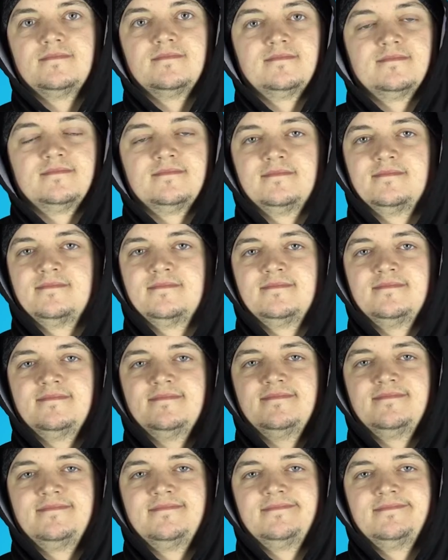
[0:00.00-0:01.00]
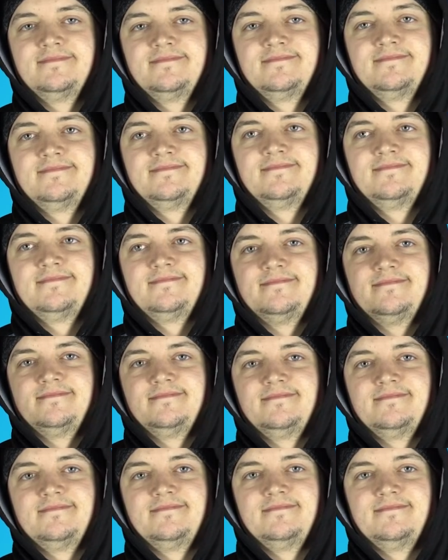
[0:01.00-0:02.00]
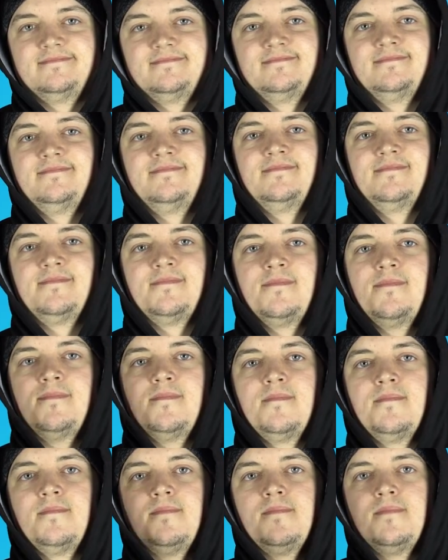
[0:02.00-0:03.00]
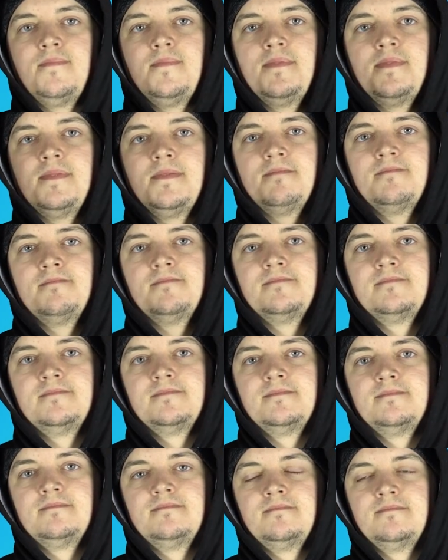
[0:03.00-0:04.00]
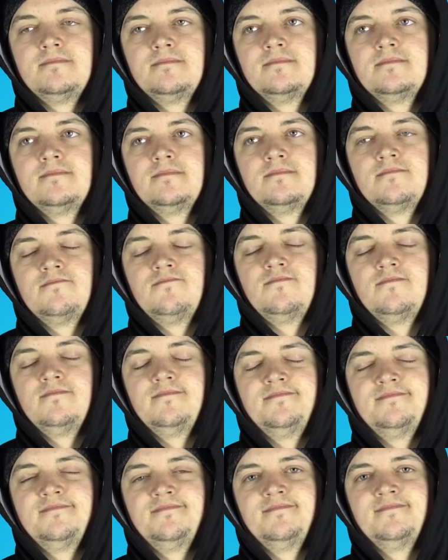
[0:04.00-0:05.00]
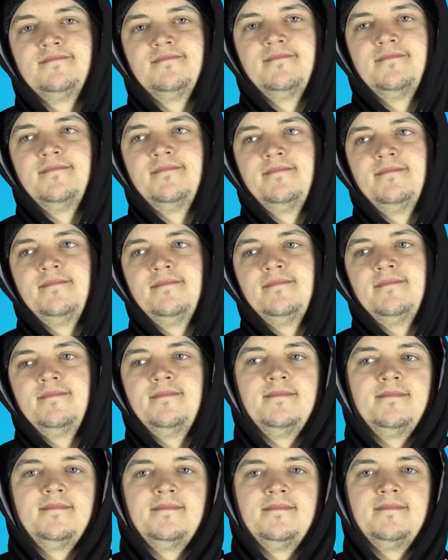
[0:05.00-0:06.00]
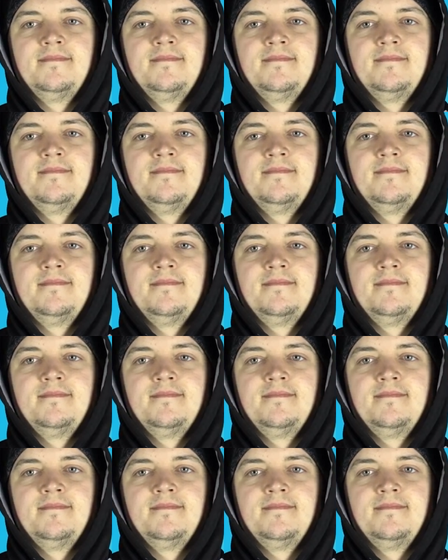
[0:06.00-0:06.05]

(not speaking)